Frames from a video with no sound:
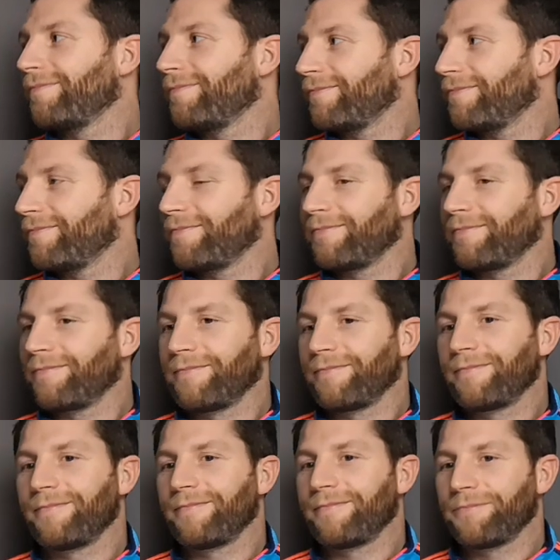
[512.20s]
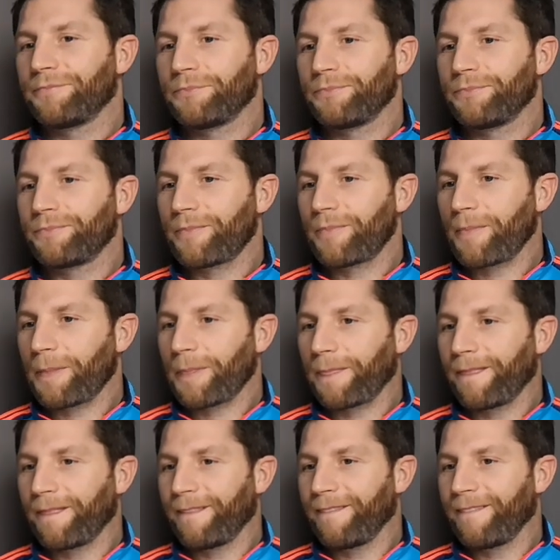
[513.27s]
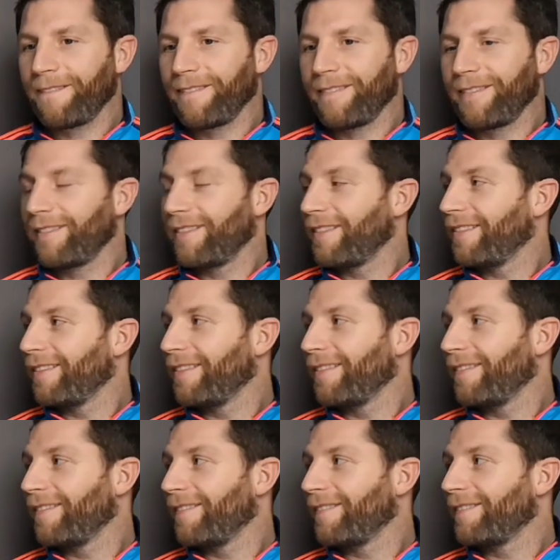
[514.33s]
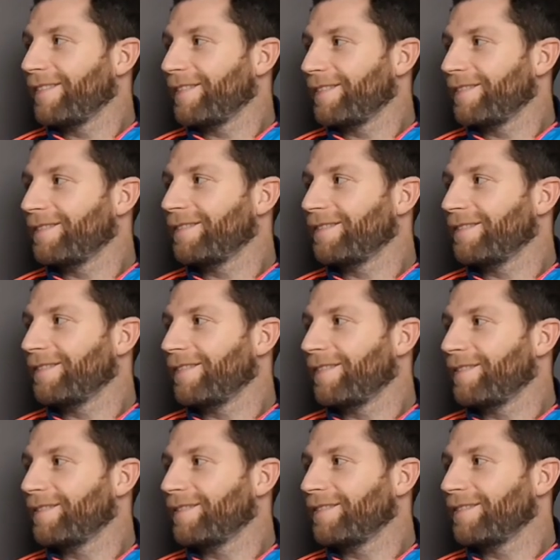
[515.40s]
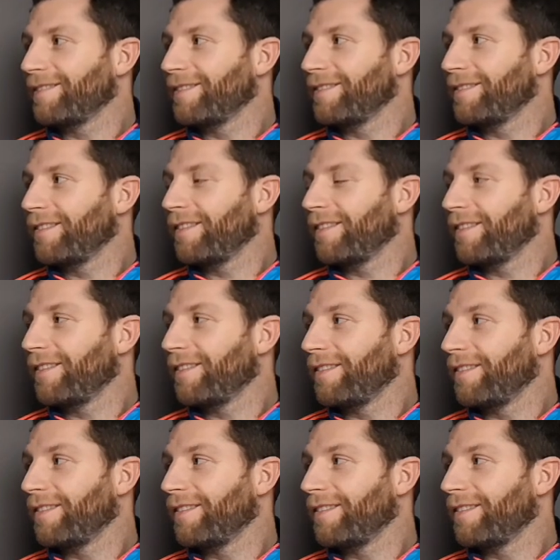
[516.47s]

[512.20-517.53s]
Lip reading: This person isn't speaking.